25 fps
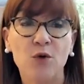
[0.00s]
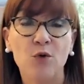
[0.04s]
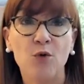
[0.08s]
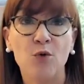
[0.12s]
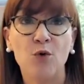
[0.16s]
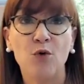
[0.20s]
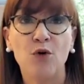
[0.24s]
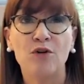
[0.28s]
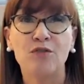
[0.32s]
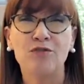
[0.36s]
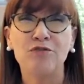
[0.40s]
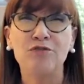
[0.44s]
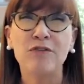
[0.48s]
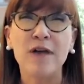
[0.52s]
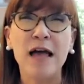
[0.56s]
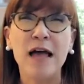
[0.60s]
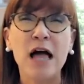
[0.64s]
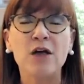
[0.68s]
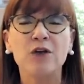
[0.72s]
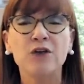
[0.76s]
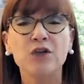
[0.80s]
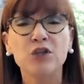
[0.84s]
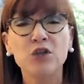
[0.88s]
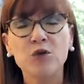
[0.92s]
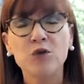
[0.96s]
or
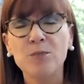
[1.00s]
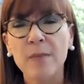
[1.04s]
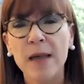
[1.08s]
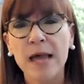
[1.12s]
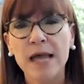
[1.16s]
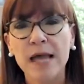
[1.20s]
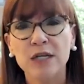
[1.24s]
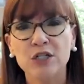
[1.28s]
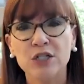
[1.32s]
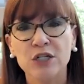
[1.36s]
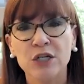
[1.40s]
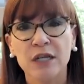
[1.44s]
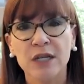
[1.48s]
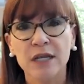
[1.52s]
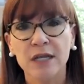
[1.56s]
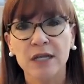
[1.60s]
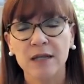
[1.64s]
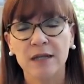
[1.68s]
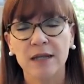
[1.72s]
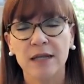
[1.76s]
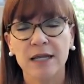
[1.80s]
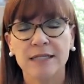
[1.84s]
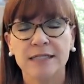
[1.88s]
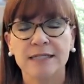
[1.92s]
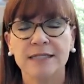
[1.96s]
value matching
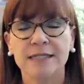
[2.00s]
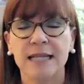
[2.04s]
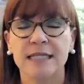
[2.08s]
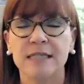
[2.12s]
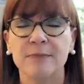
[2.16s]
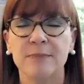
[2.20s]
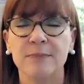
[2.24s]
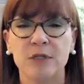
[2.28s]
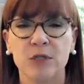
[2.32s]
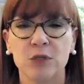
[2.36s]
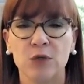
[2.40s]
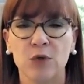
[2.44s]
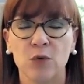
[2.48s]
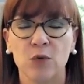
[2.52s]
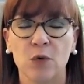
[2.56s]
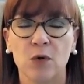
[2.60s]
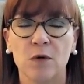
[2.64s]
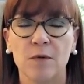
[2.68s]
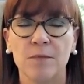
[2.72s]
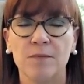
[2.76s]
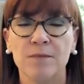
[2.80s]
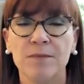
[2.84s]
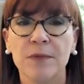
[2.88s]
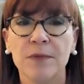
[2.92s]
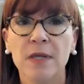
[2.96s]
assessment
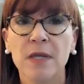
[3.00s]
tool.